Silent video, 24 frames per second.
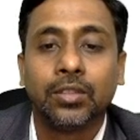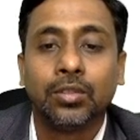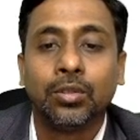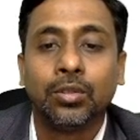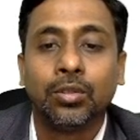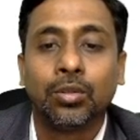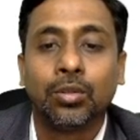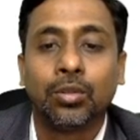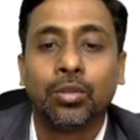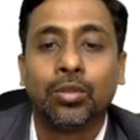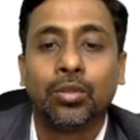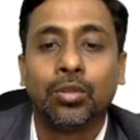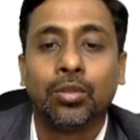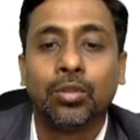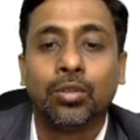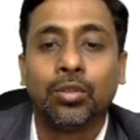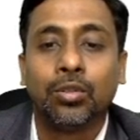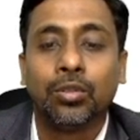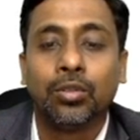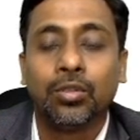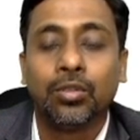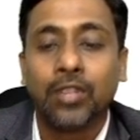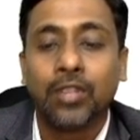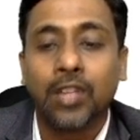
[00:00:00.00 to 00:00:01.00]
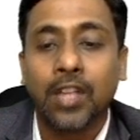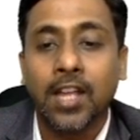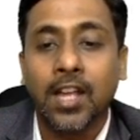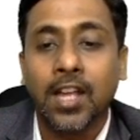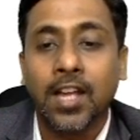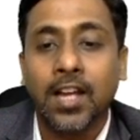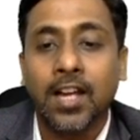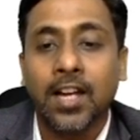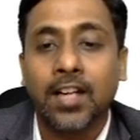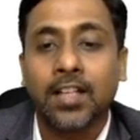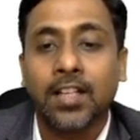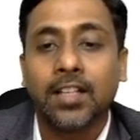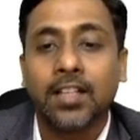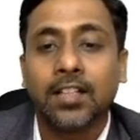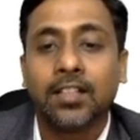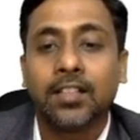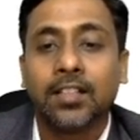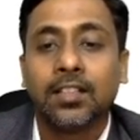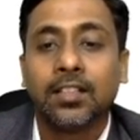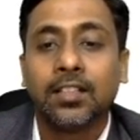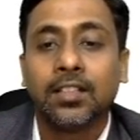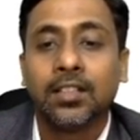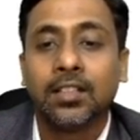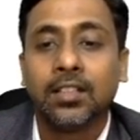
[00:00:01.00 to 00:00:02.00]
grow at
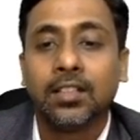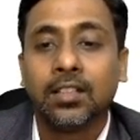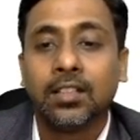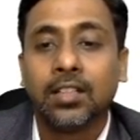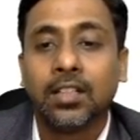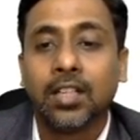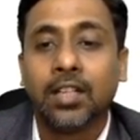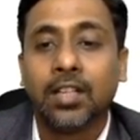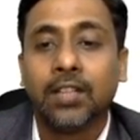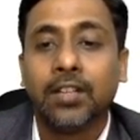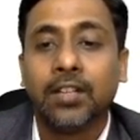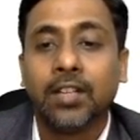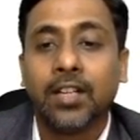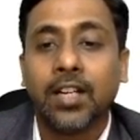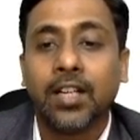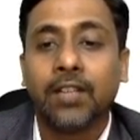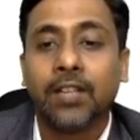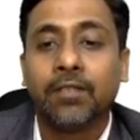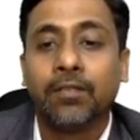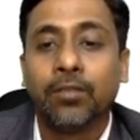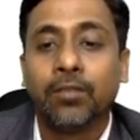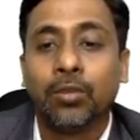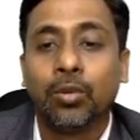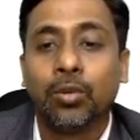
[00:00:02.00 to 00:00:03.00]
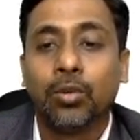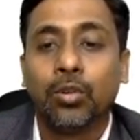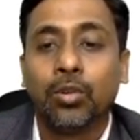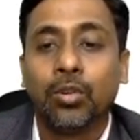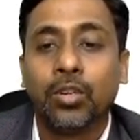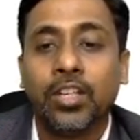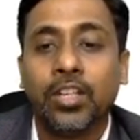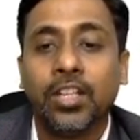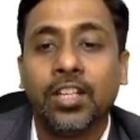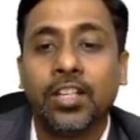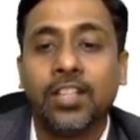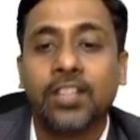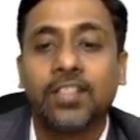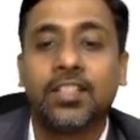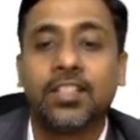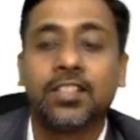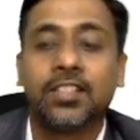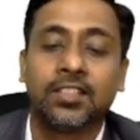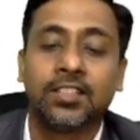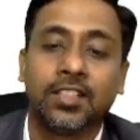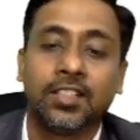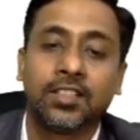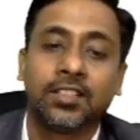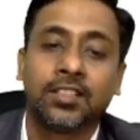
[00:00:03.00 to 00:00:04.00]
even at 4 degree
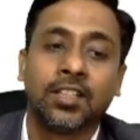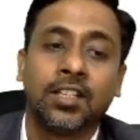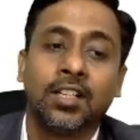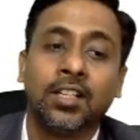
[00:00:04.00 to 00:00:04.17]
Celsius.